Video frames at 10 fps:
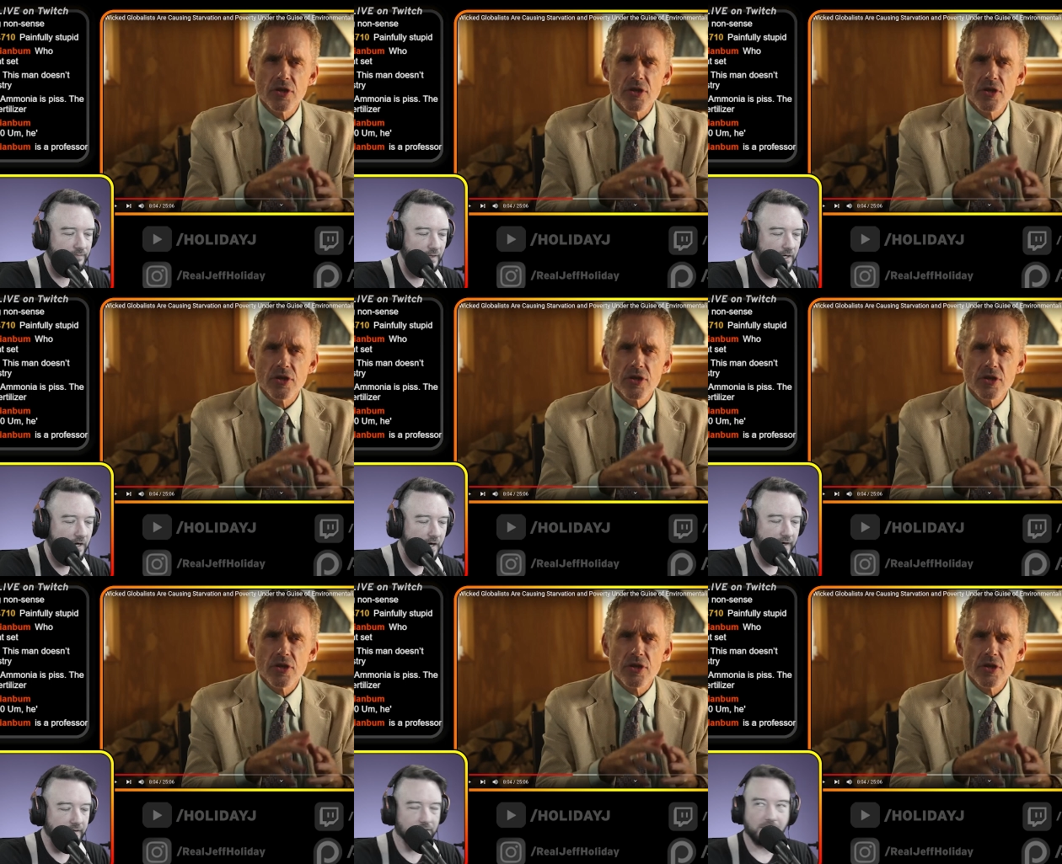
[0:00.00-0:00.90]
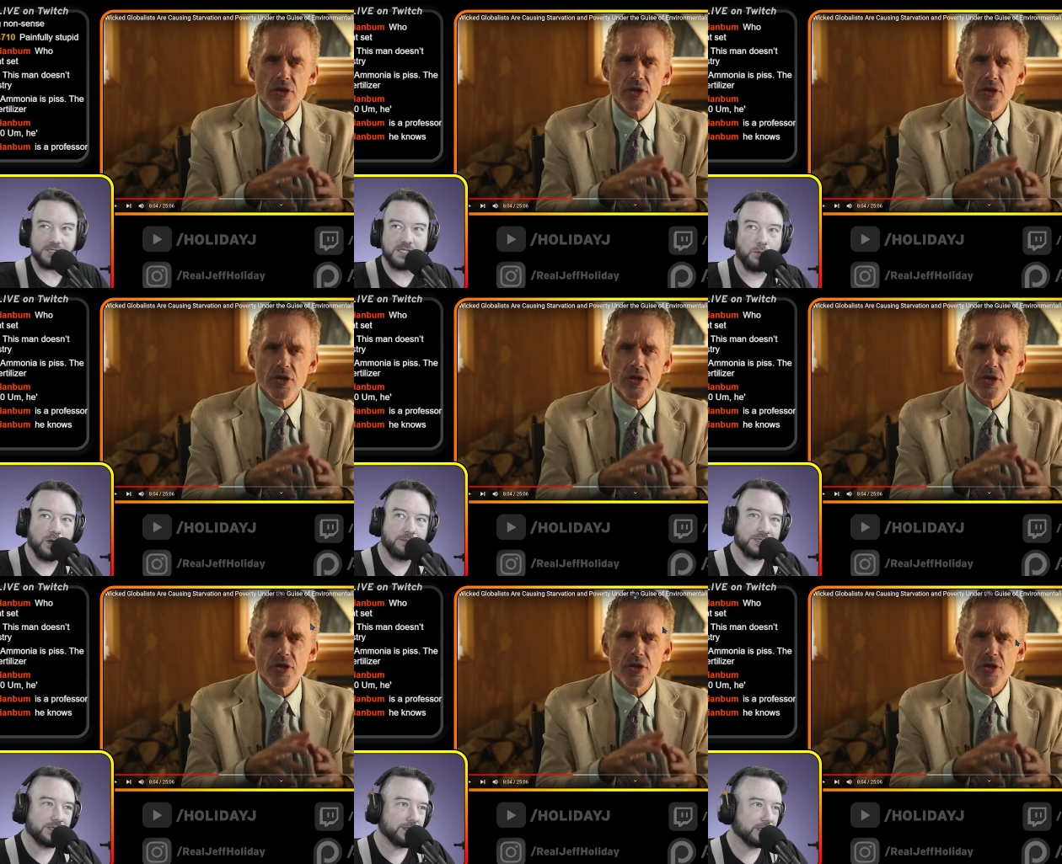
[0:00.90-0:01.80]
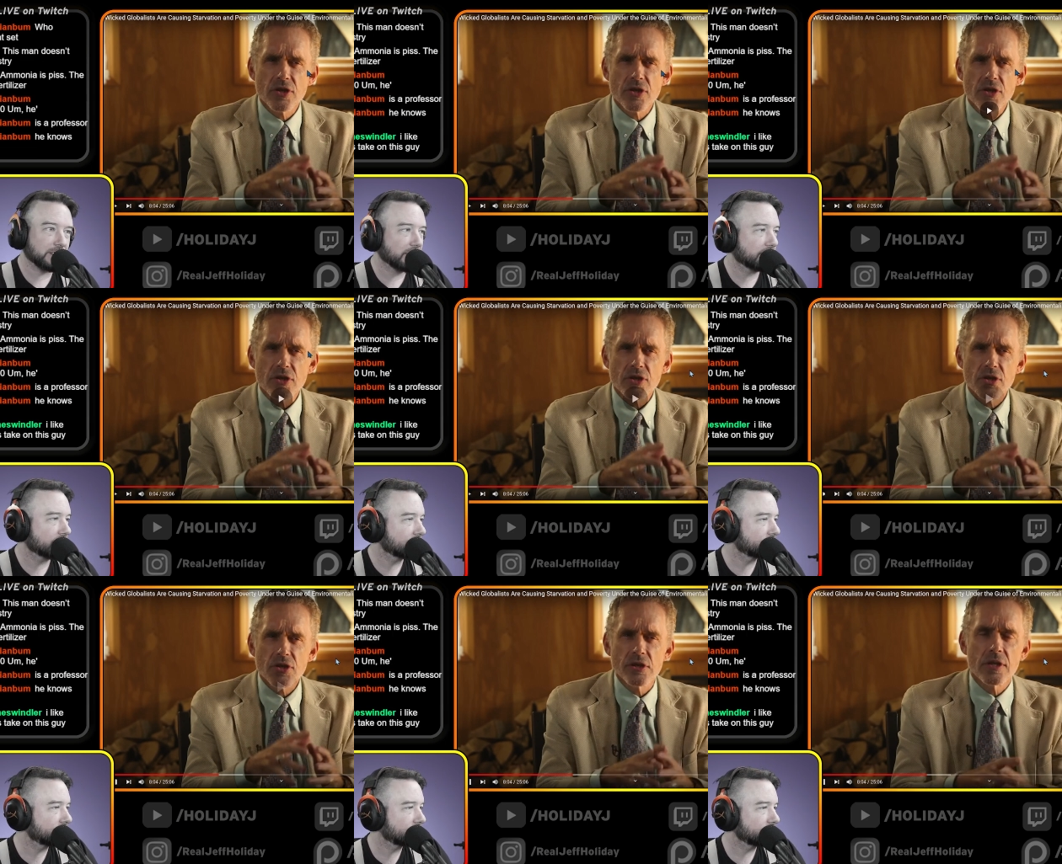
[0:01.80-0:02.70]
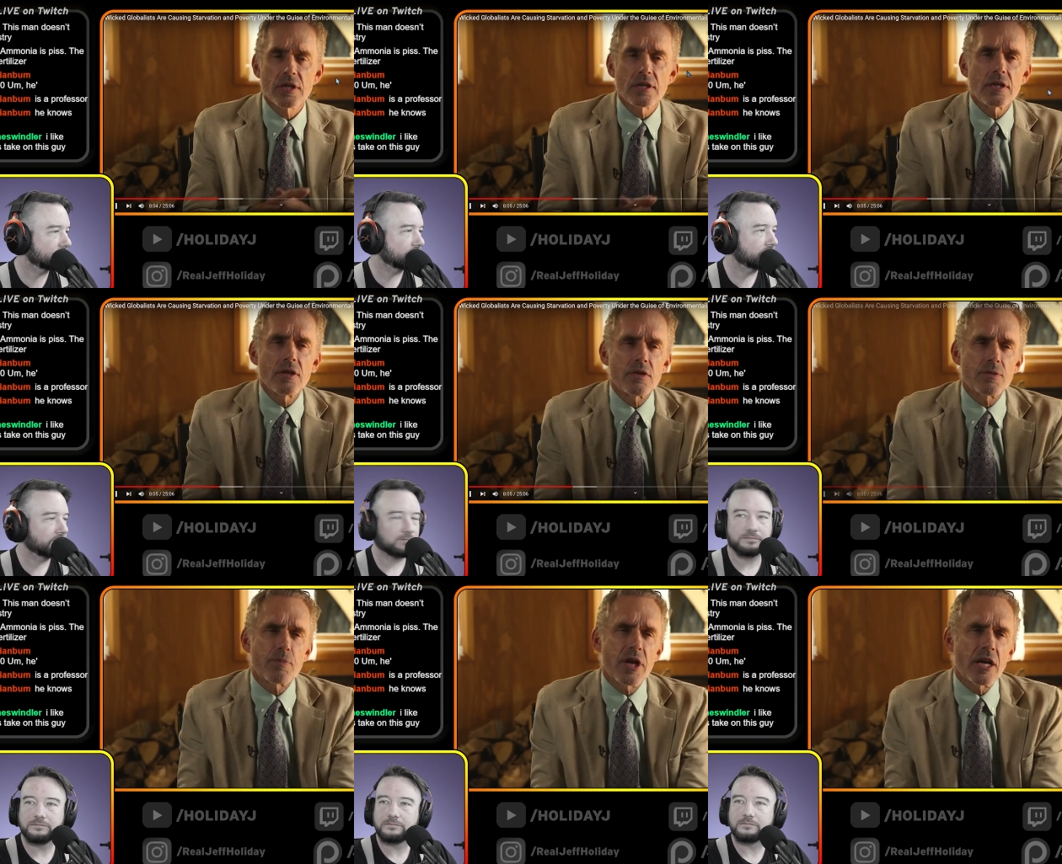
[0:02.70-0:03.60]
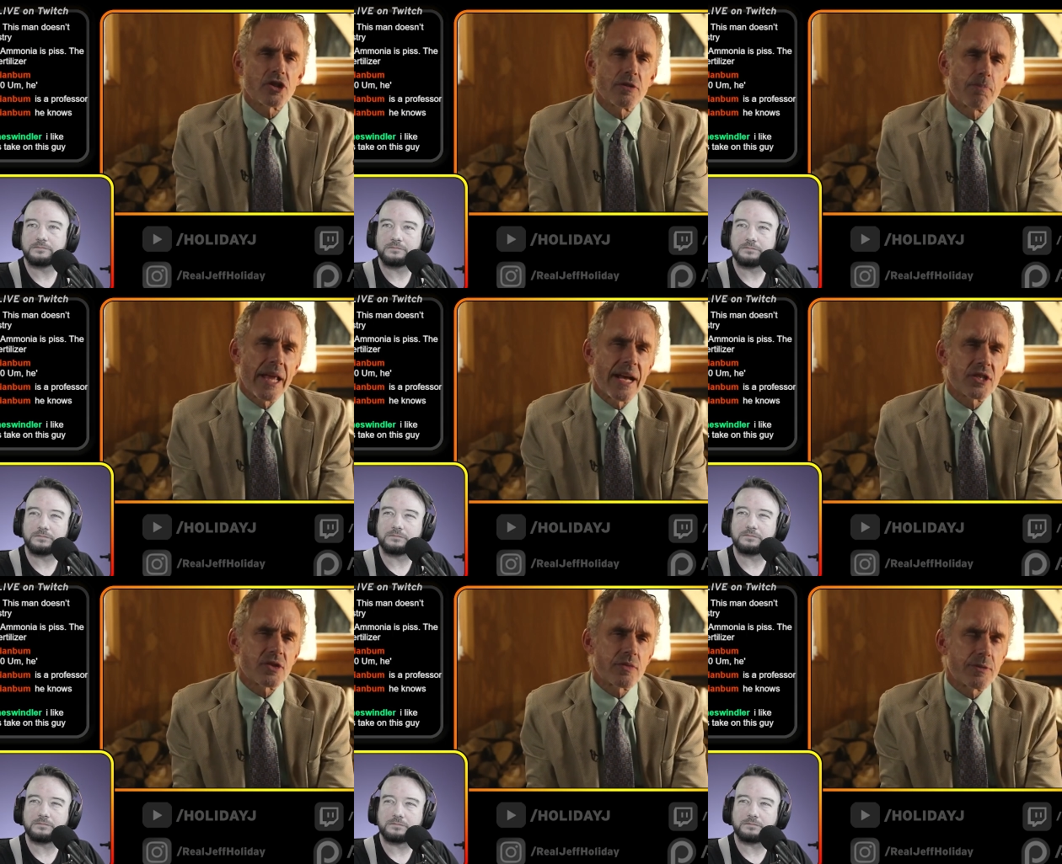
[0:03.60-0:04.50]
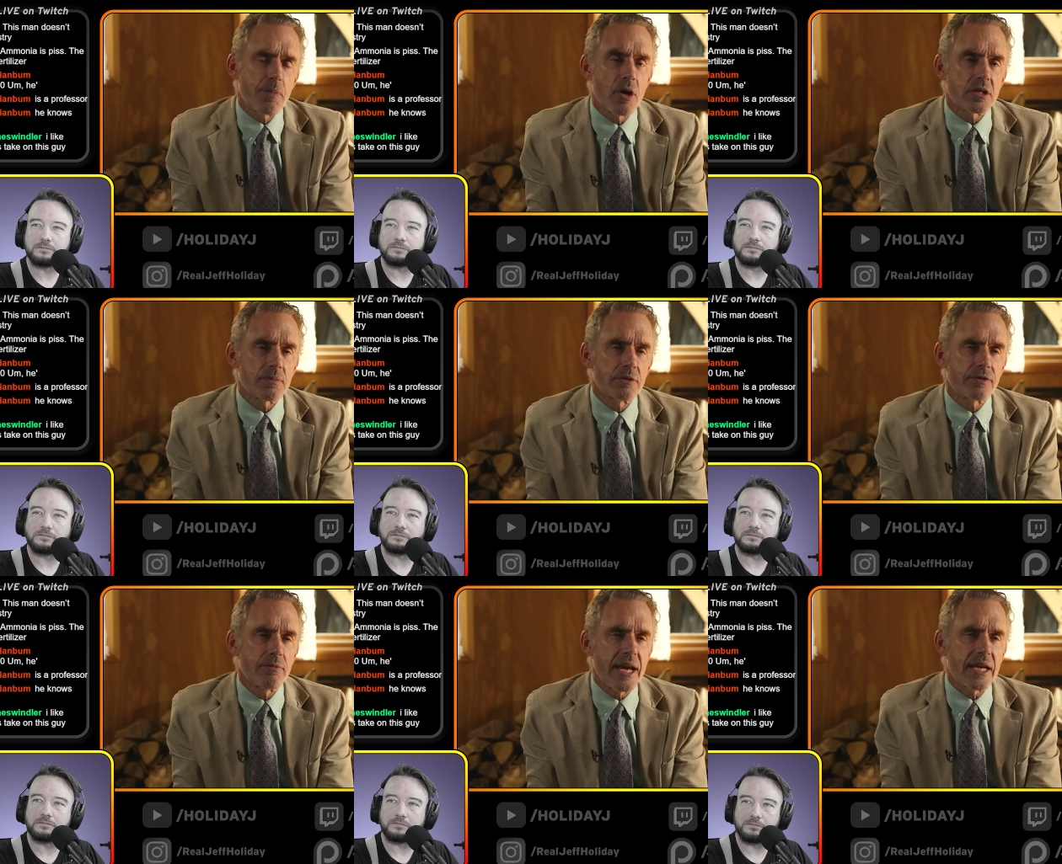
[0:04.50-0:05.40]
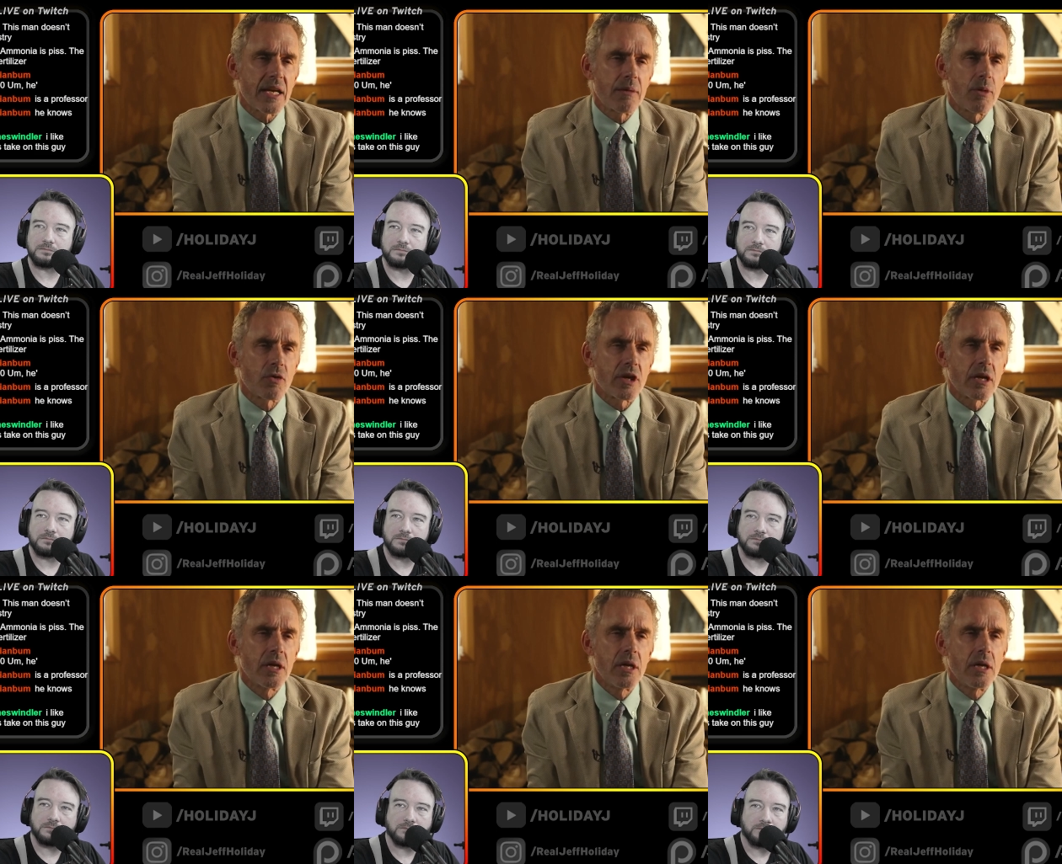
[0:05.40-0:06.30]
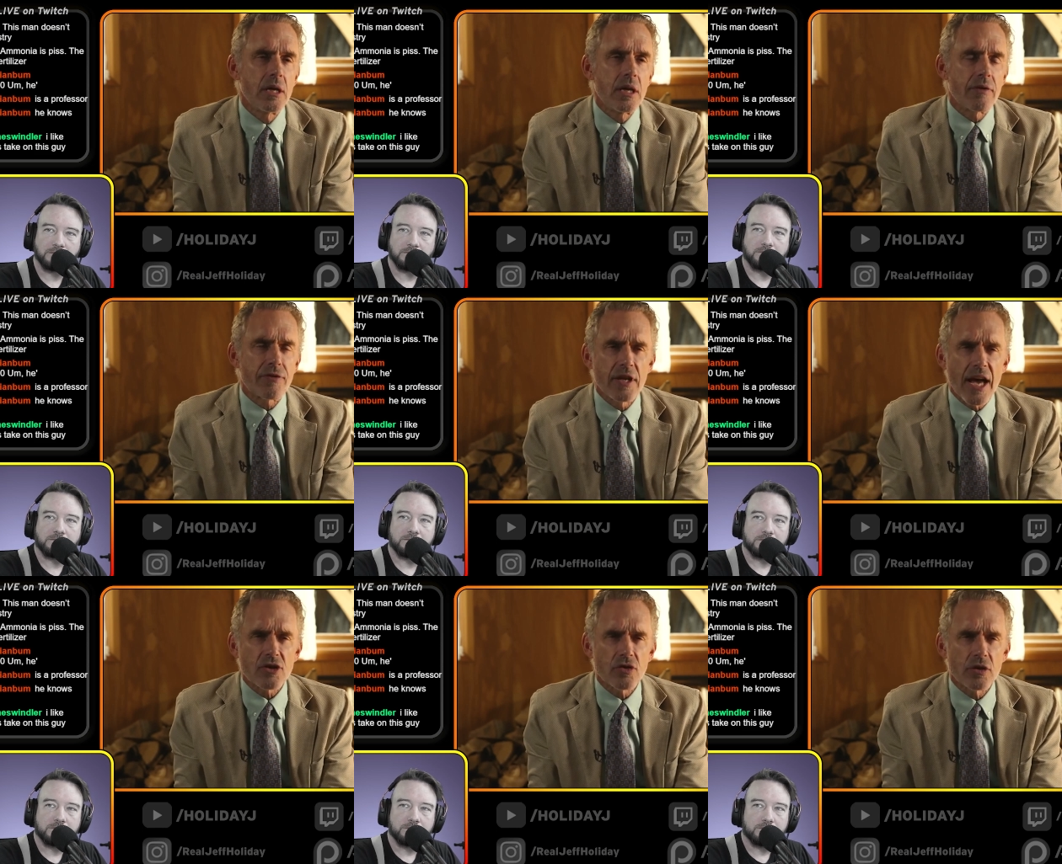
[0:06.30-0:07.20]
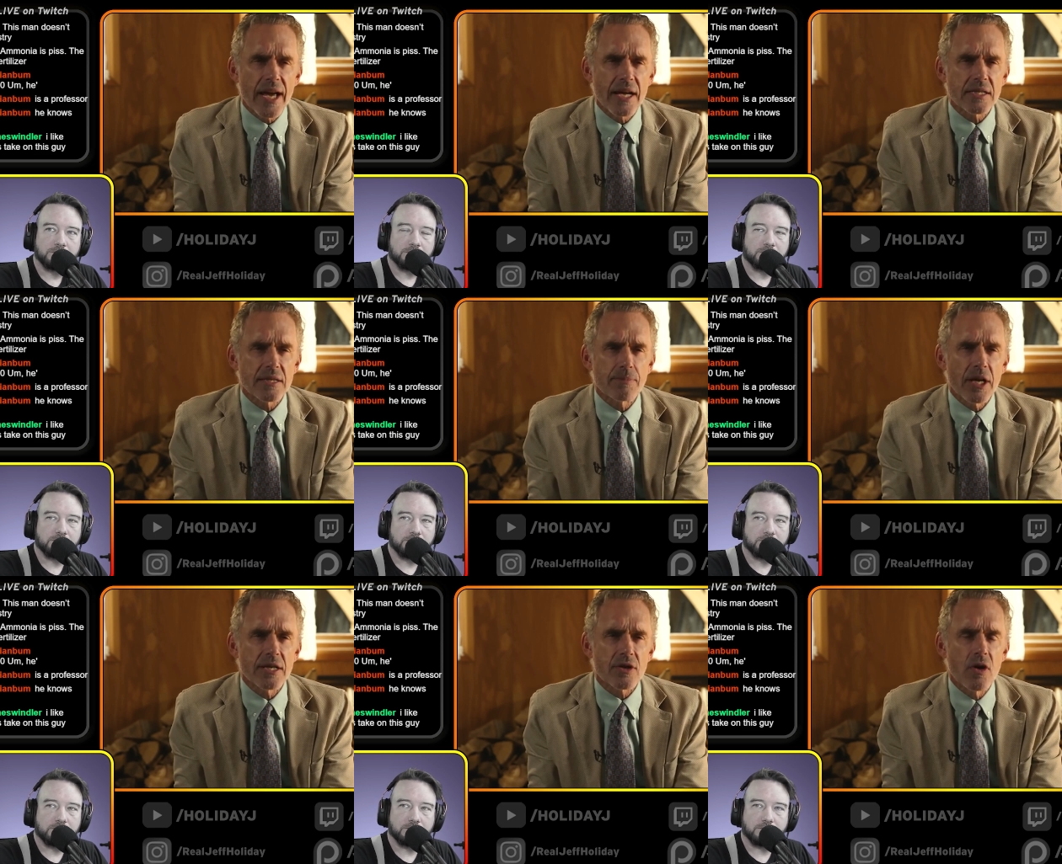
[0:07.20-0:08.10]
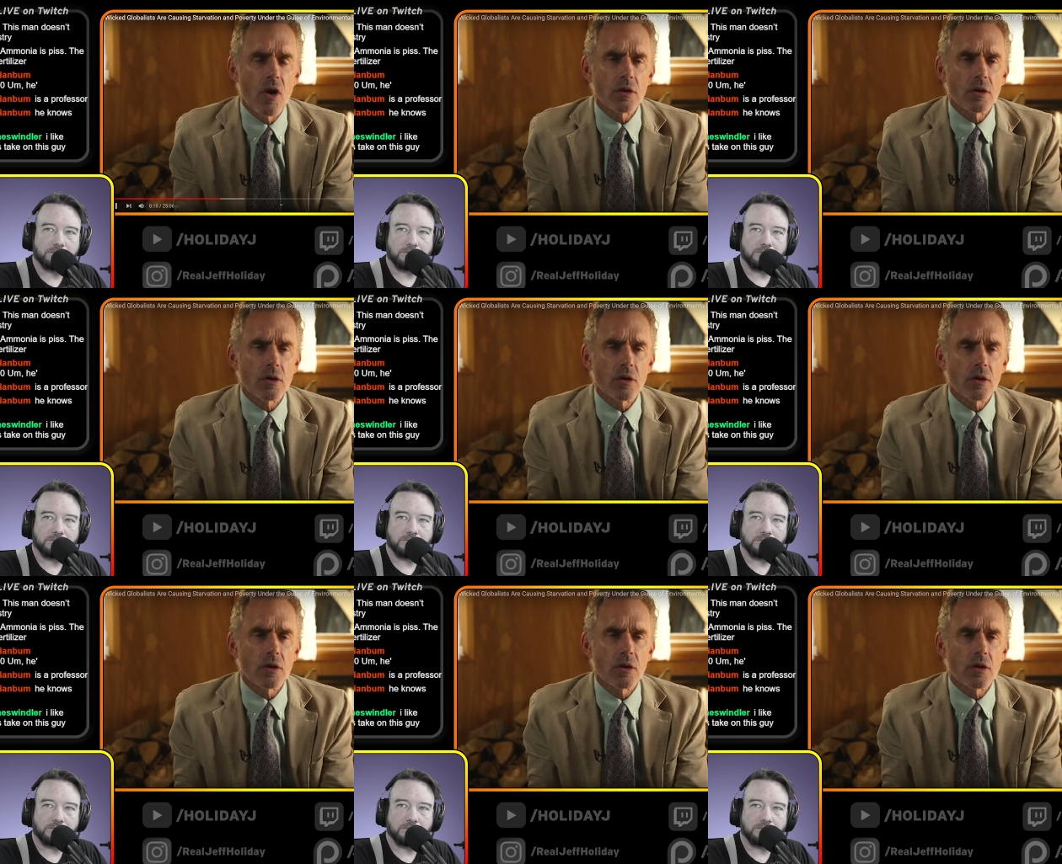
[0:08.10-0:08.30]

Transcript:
Speaker 1: All right, I just didn't want to miss a thing here.
Speaker 2: To the continuous production plants responsible for making ammonia, if the natural gas supplies are